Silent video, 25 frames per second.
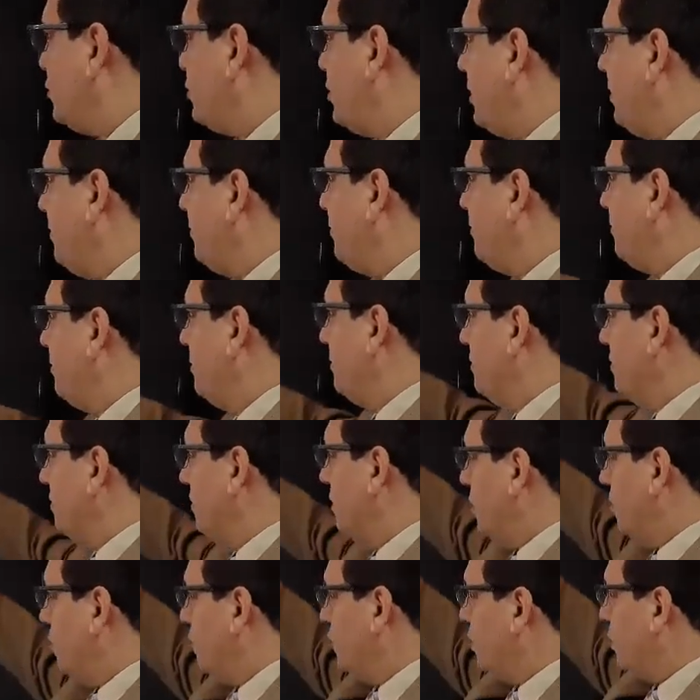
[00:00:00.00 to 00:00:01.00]
sheath
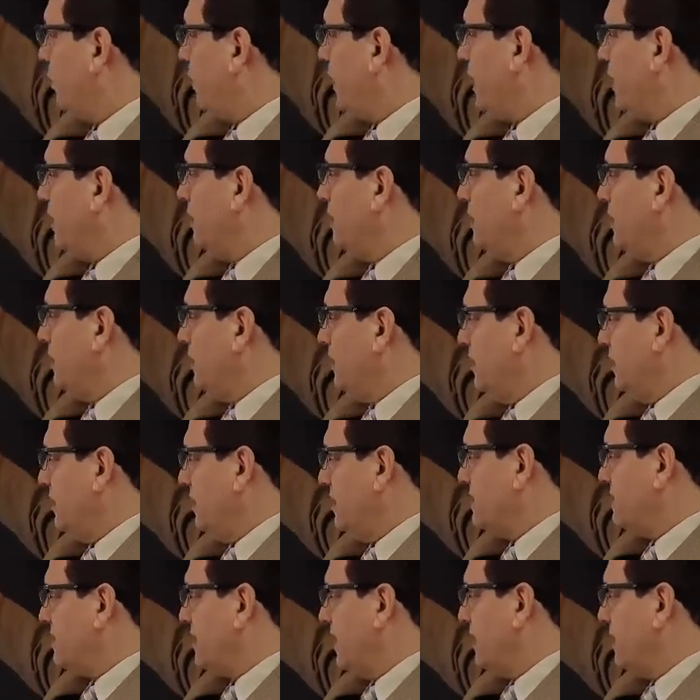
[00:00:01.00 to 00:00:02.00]
all the way
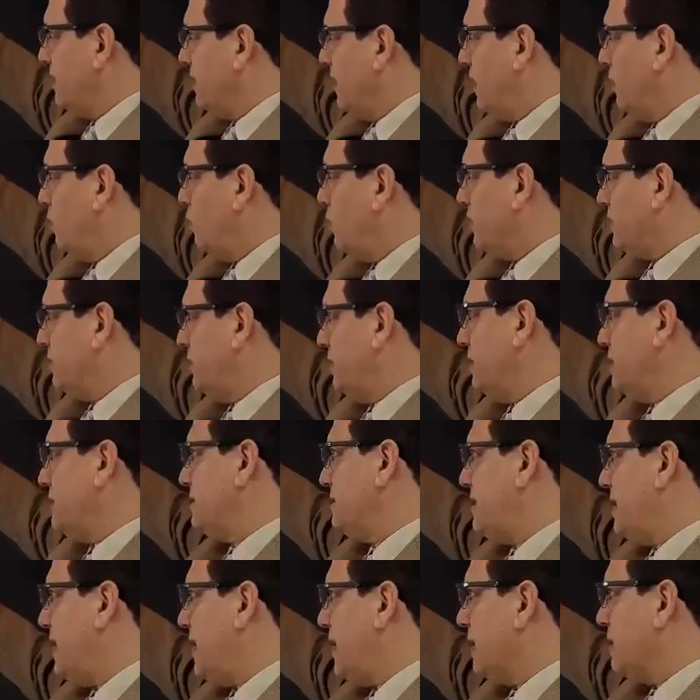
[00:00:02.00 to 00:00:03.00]
inside the aortic
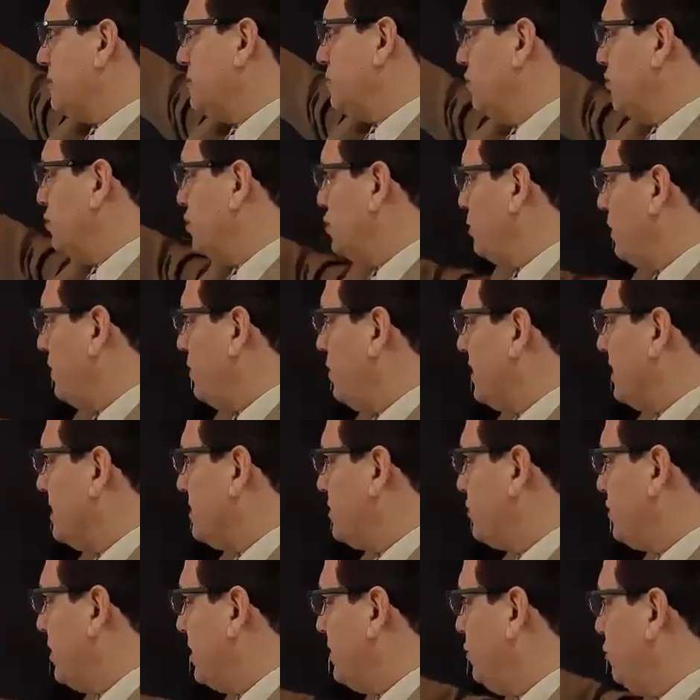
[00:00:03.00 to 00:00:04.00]
sac. So this way you can
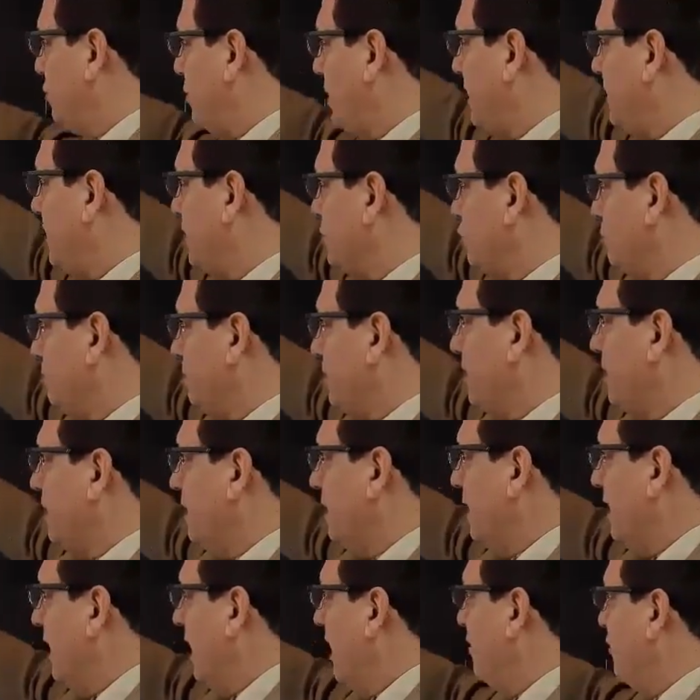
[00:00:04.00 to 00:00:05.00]
straighten your anatomy,
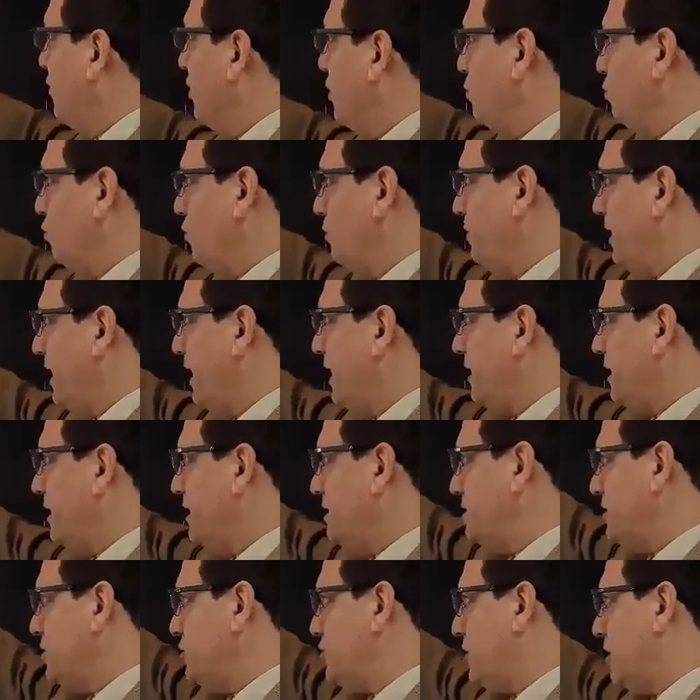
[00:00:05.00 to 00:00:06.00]
and then it will be an
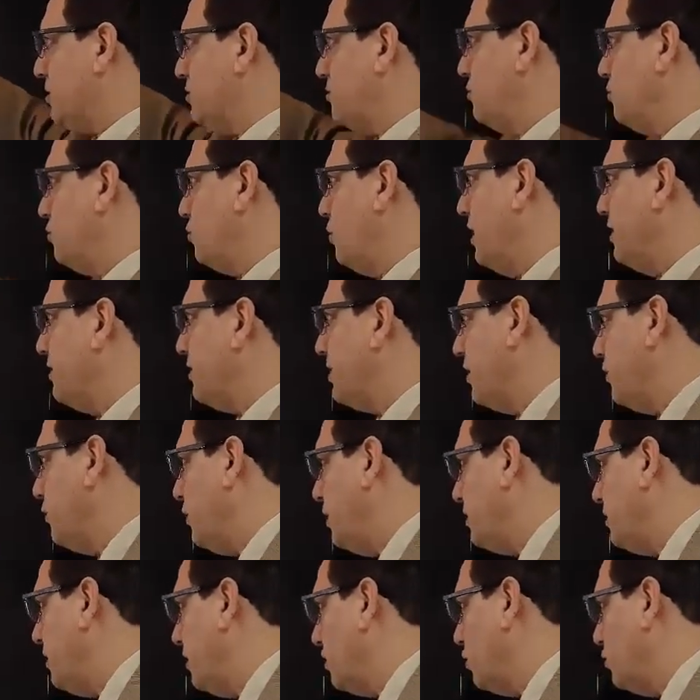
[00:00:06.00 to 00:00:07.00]
easy shot to go and
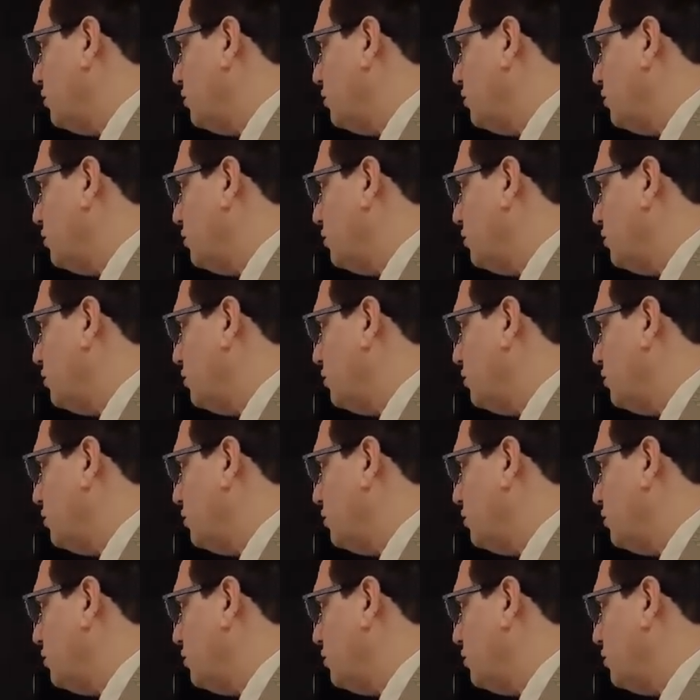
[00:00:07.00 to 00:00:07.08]
cannulate the